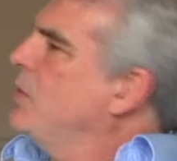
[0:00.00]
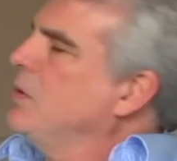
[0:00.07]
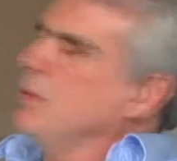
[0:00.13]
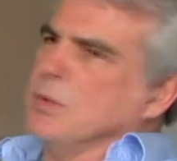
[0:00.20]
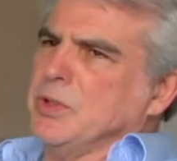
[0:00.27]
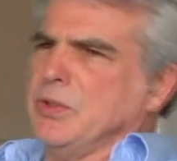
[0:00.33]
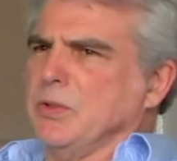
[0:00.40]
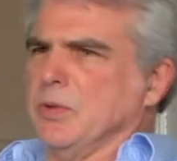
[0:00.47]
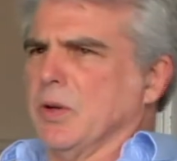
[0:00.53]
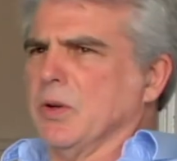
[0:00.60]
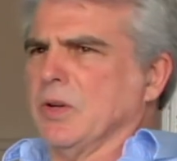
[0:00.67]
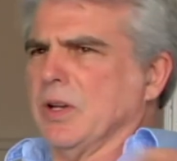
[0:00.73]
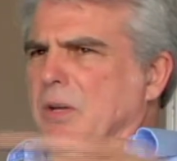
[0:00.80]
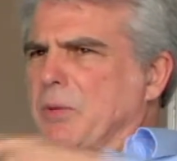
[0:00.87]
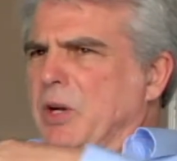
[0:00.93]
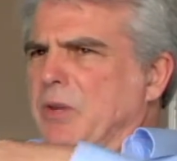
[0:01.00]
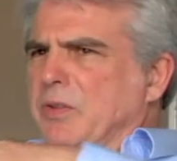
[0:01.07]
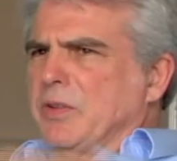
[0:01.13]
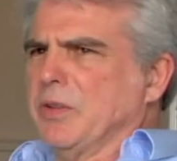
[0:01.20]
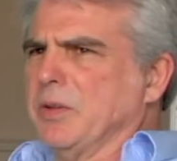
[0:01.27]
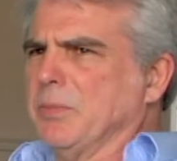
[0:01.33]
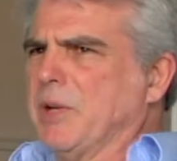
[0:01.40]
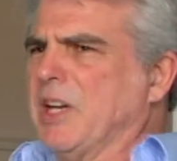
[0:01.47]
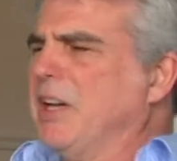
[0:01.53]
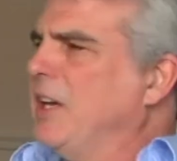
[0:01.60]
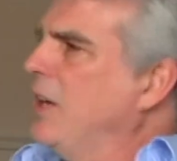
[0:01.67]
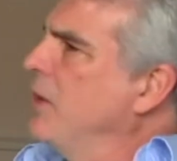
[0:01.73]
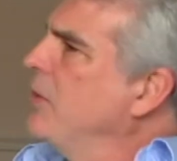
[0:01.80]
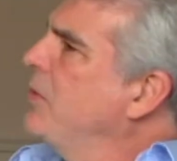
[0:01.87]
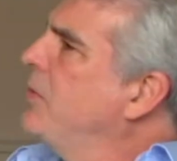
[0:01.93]
would you all come over to my
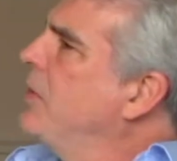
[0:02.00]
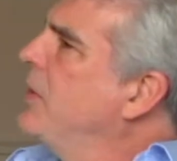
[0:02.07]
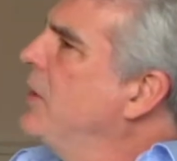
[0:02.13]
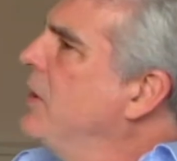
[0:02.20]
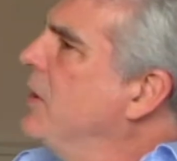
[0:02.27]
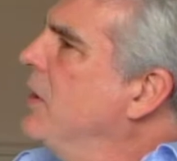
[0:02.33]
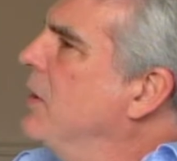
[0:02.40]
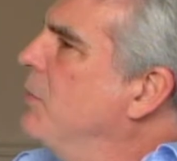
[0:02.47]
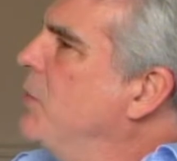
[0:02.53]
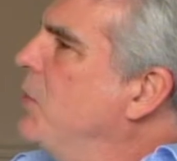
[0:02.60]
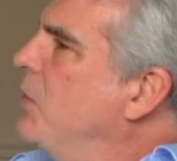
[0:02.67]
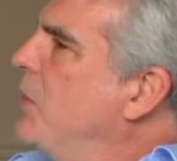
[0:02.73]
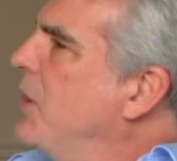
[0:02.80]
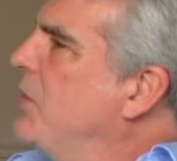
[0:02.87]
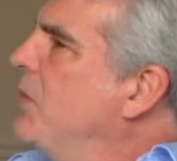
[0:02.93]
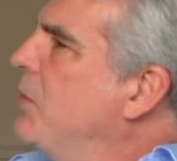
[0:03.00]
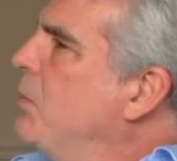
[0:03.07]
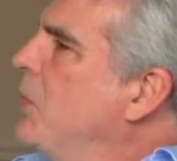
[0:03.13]
house for dinner? I'm gonna make some